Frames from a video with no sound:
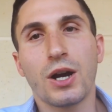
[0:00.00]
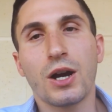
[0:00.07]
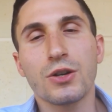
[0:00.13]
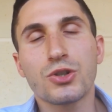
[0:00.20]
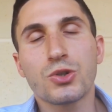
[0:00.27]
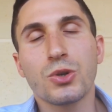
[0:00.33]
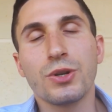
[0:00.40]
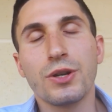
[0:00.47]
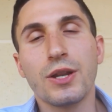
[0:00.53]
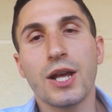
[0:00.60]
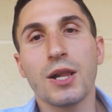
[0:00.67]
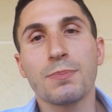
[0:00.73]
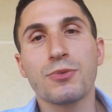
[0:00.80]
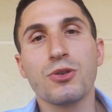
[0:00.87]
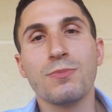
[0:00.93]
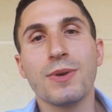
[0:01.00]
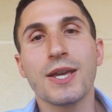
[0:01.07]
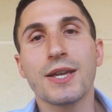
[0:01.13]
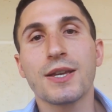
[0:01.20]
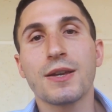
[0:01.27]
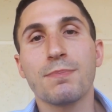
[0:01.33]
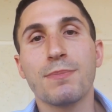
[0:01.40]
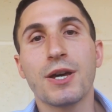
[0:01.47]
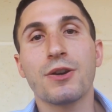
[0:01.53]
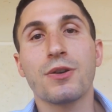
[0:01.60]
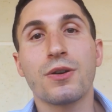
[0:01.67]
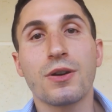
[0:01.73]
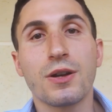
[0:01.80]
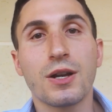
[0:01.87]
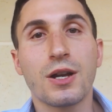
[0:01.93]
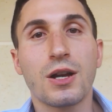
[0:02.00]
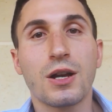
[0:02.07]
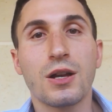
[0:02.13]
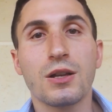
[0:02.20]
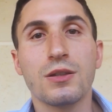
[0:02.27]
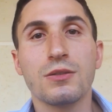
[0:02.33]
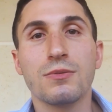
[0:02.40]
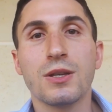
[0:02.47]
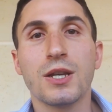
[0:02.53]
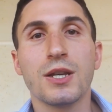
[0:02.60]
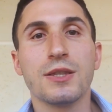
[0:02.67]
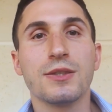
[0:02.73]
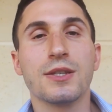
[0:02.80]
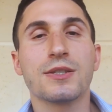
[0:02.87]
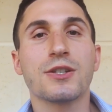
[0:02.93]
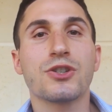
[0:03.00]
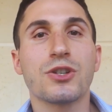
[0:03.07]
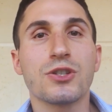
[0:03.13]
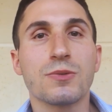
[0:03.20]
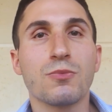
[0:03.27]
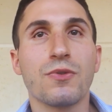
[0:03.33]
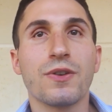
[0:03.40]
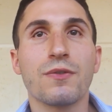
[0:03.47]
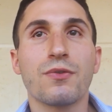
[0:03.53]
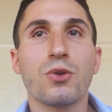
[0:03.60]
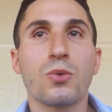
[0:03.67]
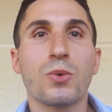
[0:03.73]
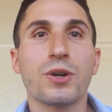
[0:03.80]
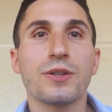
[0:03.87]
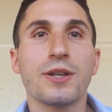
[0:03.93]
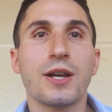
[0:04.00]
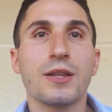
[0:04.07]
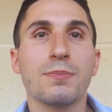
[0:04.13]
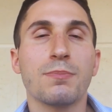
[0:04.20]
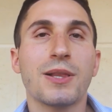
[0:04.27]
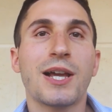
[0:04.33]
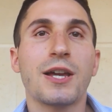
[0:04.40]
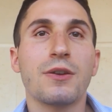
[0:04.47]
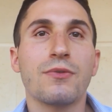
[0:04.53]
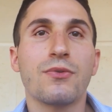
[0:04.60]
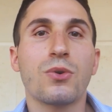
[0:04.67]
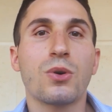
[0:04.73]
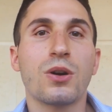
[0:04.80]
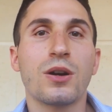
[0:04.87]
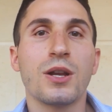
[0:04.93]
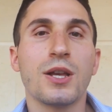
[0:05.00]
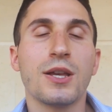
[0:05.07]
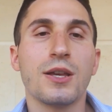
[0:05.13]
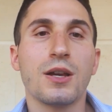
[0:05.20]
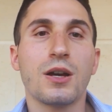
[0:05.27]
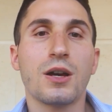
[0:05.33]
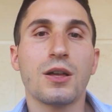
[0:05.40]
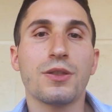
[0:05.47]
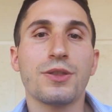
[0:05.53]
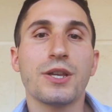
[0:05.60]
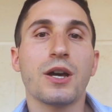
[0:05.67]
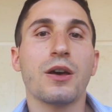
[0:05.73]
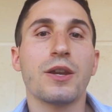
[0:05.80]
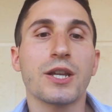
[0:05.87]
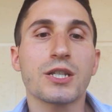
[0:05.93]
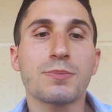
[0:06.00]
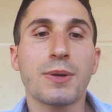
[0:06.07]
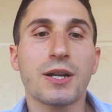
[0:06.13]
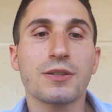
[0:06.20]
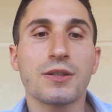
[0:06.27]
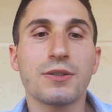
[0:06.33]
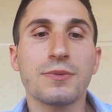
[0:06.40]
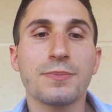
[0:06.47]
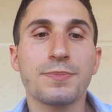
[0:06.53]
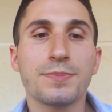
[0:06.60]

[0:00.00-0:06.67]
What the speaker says: should help you make better decisions moving forward and plan for the unexpected.